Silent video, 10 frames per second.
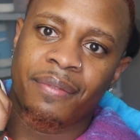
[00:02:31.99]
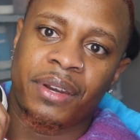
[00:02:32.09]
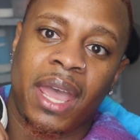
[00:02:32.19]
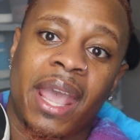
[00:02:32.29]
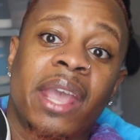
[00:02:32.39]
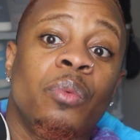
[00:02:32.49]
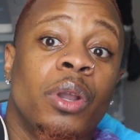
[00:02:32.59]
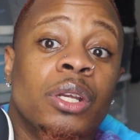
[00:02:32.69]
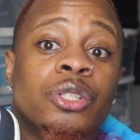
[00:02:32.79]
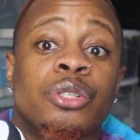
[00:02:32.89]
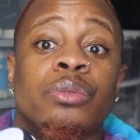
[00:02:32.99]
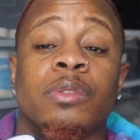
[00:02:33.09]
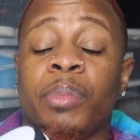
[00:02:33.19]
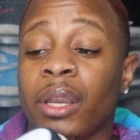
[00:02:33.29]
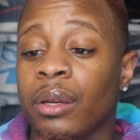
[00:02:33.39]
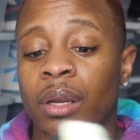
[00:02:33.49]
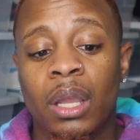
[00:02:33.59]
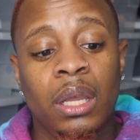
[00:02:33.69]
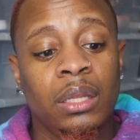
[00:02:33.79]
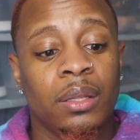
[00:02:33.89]
and I hate wearing shoes bigger
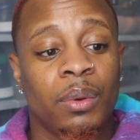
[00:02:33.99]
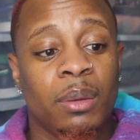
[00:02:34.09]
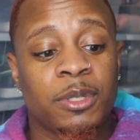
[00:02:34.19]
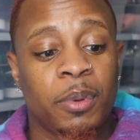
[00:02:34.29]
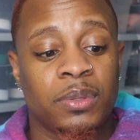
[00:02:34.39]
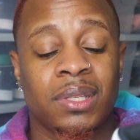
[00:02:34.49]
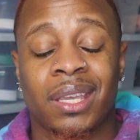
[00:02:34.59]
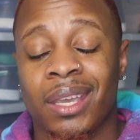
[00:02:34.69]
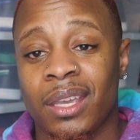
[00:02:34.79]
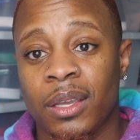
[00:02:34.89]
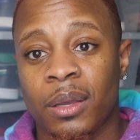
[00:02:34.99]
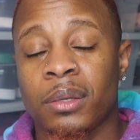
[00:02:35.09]
than what I'm supposed to get.